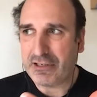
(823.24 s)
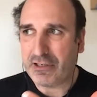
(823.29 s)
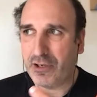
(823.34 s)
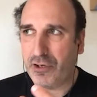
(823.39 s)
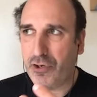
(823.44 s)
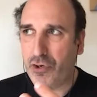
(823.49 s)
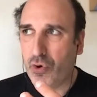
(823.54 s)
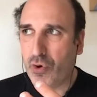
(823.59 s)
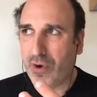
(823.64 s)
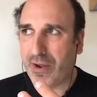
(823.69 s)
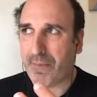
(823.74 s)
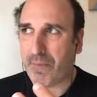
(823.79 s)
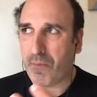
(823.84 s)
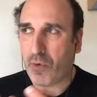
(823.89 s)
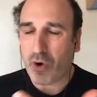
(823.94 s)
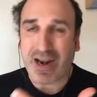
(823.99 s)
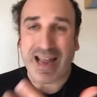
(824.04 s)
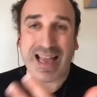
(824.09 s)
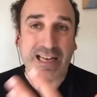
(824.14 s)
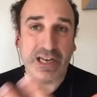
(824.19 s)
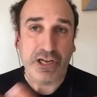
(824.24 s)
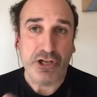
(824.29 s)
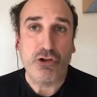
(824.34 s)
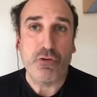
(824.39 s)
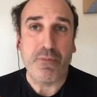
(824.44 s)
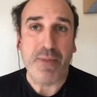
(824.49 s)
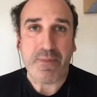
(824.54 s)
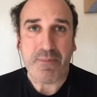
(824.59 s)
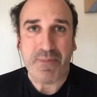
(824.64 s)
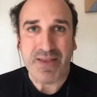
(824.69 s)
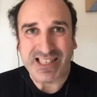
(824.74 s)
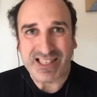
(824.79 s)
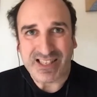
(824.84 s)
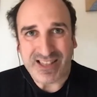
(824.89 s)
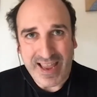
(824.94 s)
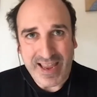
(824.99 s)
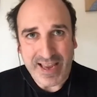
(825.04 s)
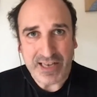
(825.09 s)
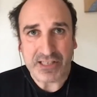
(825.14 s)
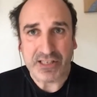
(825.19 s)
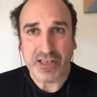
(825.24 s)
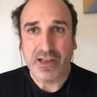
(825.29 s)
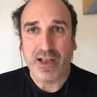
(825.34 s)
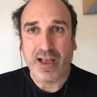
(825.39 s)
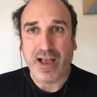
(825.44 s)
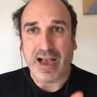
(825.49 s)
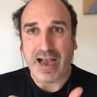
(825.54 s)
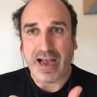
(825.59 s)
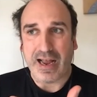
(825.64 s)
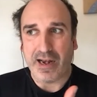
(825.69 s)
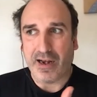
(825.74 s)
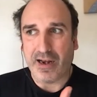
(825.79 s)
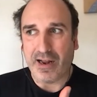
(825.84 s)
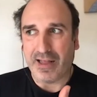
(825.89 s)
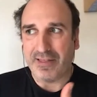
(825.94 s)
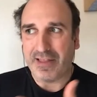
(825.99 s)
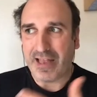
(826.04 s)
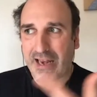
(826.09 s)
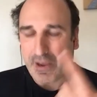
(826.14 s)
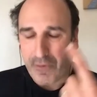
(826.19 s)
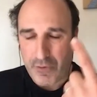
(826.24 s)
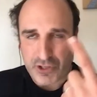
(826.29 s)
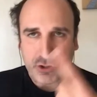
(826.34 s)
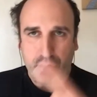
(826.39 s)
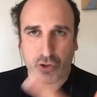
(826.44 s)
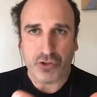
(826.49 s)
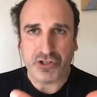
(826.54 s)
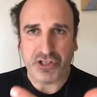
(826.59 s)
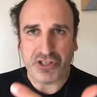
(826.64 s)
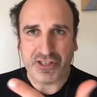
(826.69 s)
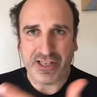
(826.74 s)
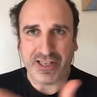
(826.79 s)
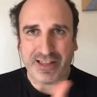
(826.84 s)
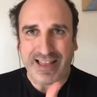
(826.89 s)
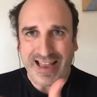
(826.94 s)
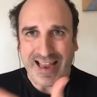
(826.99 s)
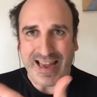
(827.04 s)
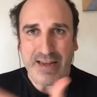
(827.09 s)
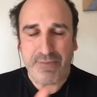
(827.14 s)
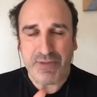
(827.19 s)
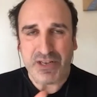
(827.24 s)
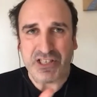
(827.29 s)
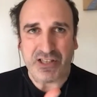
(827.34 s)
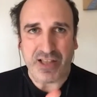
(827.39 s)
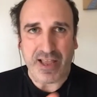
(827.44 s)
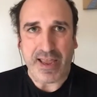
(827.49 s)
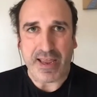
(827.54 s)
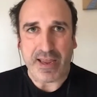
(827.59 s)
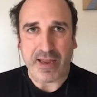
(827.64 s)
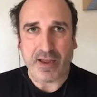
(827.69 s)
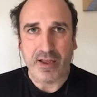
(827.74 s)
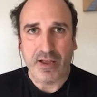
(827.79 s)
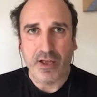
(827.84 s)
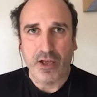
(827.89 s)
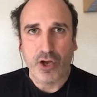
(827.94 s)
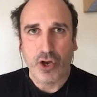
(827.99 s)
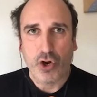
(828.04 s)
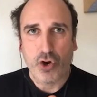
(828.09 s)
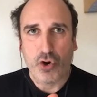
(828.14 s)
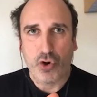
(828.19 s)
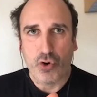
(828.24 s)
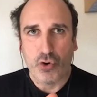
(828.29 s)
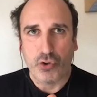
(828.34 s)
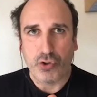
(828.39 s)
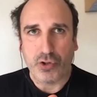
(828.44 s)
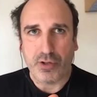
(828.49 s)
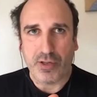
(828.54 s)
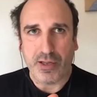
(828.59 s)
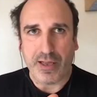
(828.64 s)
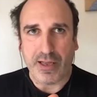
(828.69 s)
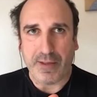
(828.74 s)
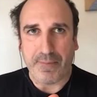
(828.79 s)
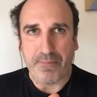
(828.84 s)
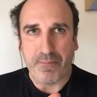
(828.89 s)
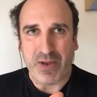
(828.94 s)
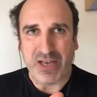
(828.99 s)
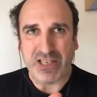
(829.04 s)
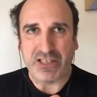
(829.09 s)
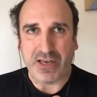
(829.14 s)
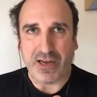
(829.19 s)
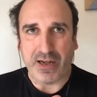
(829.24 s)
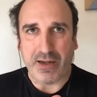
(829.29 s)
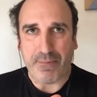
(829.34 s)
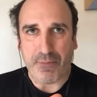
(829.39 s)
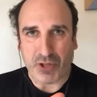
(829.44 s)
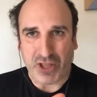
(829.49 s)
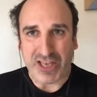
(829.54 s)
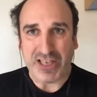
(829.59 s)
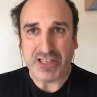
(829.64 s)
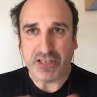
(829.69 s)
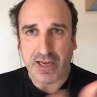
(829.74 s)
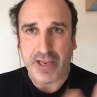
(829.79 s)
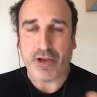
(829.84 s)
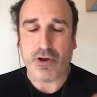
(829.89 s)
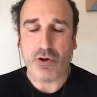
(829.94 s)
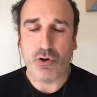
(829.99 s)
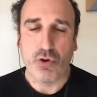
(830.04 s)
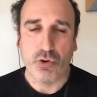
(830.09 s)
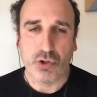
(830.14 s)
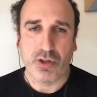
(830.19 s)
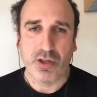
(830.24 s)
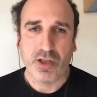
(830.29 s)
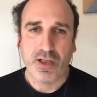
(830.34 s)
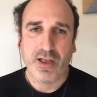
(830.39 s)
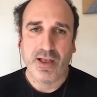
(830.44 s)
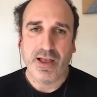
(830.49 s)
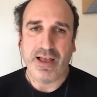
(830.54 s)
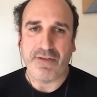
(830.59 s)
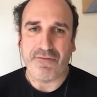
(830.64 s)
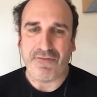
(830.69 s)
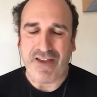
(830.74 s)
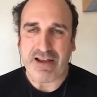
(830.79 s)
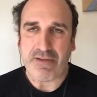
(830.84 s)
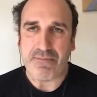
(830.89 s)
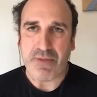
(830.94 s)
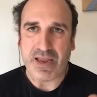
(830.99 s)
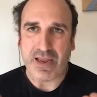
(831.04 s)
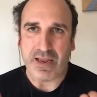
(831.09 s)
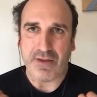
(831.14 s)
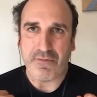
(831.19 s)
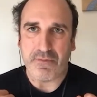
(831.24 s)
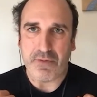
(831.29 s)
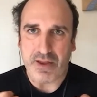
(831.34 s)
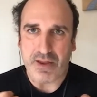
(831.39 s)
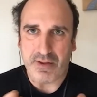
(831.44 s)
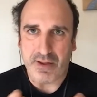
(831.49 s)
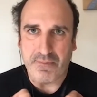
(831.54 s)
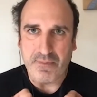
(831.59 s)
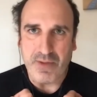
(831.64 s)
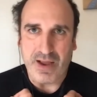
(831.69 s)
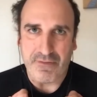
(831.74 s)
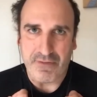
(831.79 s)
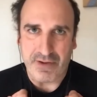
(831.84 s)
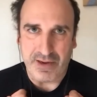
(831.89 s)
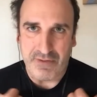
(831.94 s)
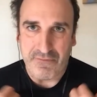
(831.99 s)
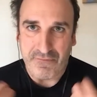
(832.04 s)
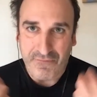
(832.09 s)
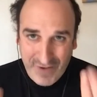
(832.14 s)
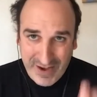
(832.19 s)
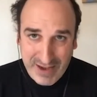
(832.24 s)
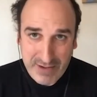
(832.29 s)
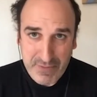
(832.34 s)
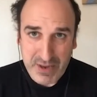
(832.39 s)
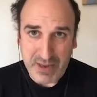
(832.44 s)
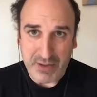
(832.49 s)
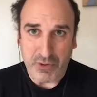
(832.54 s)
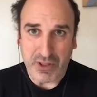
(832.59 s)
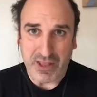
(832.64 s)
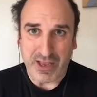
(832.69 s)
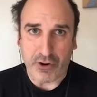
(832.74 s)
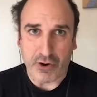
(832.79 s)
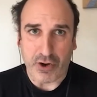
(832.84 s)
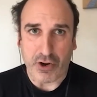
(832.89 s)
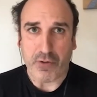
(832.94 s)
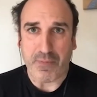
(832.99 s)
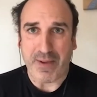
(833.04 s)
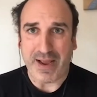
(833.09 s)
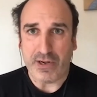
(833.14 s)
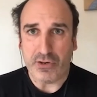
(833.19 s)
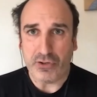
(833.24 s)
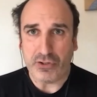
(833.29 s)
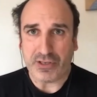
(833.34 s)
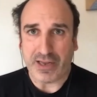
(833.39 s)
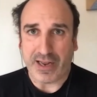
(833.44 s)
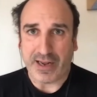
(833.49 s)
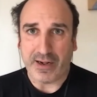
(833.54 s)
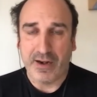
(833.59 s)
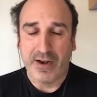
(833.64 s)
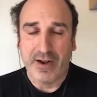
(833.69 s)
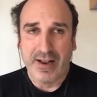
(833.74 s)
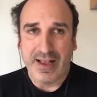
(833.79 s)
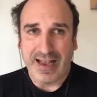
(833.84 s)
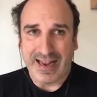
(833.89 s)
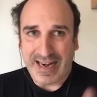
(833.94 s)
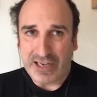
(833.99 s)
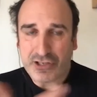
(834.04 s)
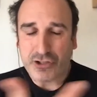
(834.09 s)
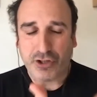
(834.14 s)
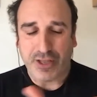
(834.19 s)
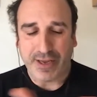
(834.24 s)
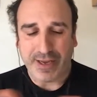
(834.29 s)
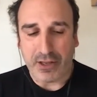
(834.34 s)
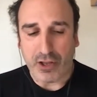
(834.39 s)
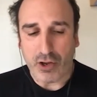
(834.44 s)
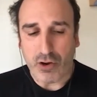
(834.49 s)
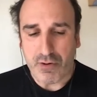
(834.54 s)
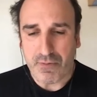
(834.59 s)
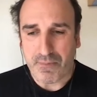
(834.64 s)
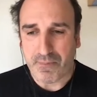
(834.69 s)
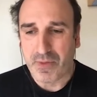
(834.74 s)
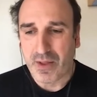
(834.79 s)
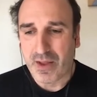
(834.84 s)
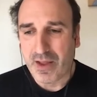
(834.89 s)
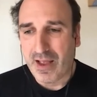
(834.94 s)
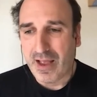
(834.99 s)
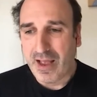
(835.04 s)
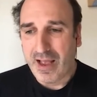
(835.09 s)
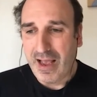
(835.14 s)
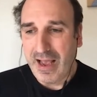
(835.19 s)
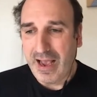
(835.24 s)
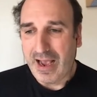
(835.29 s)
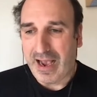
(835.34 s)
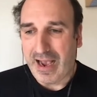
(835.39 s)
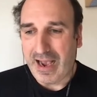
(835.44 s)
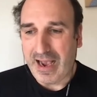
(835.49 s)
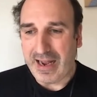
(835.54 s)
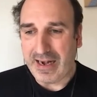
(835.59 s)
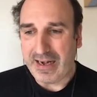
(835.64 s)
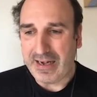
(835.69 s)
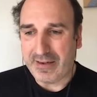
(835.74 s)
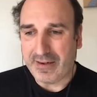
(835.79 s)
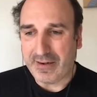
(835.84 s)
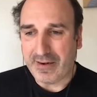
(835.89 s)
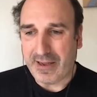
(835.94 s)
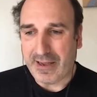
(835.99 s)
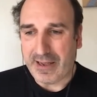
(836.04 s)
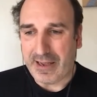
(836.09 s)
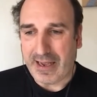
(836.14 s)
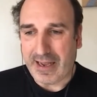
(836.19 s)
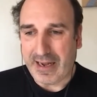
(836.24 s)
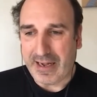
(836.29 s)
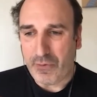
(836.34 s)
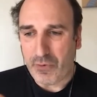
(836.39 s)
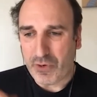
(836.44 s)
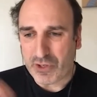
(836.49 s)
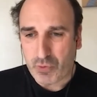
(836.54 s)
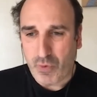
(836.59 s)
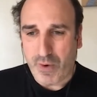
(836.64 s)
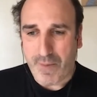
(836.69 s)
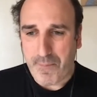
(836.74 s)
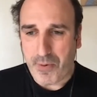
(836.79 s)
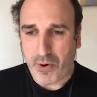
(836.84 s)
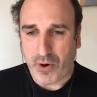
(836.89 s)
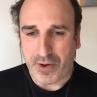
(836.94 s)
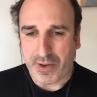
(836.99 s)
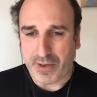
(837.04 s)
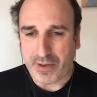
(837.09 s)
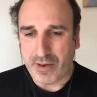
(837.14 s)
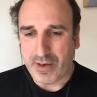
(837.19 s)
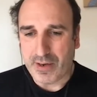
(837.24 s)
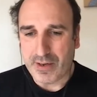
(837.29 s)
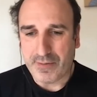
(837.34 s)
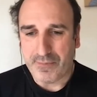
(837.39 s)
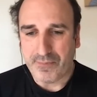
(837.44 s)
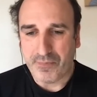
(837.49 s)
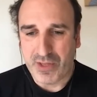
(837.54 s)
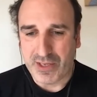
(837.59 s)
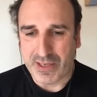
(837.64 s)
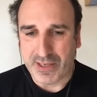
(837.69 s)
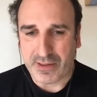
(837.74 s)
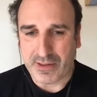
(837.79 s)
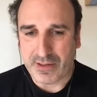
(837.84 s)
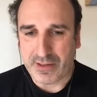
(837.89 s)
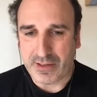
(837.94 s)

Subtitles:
you are more likely to make mistakes. And then I was conscious that any mistake could potentially could affect me, infect me with the coronavirus, and also take it home. And it was one point that